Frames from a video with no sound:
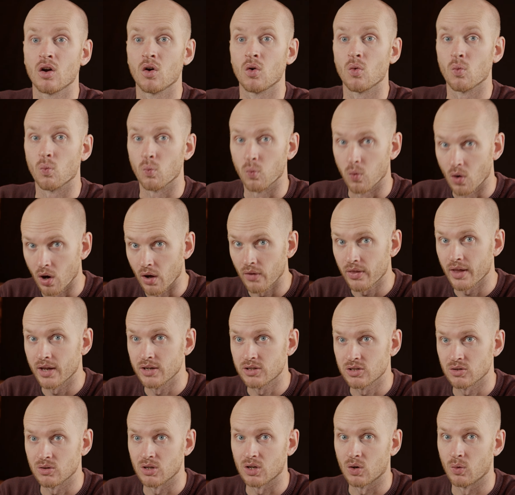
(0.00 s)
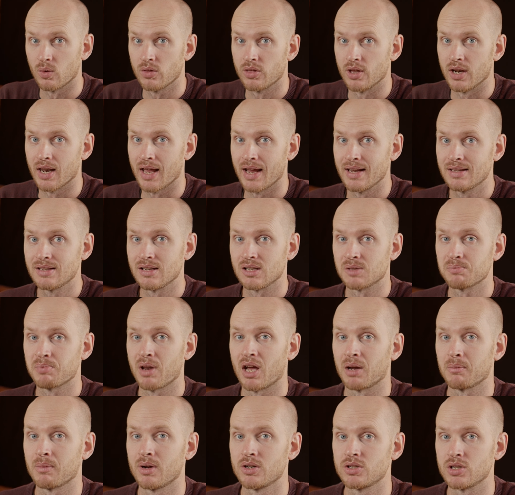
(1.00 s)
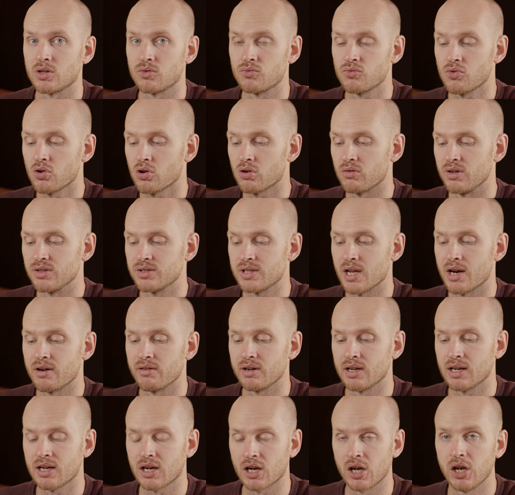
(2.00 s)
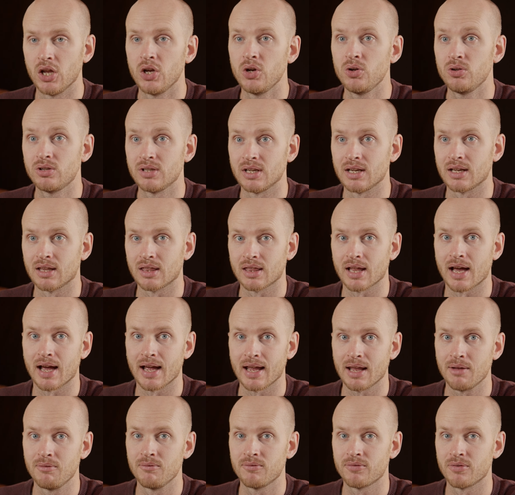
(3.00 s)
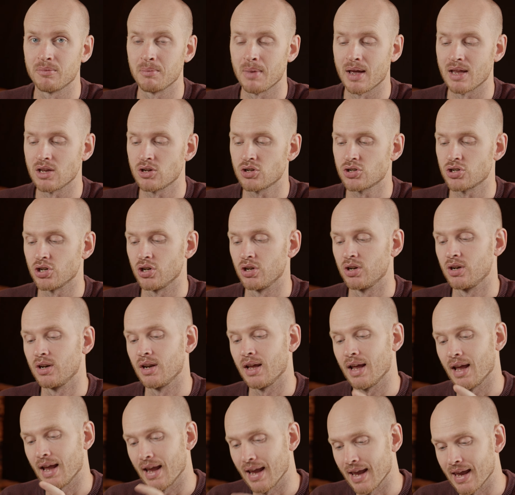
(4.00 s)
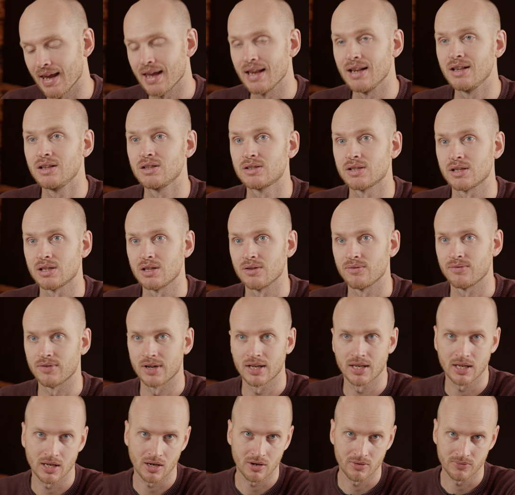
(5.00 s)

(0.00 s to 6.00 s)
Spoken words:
What they're doing with the latest Blackmagic RAW is they're including that information into the video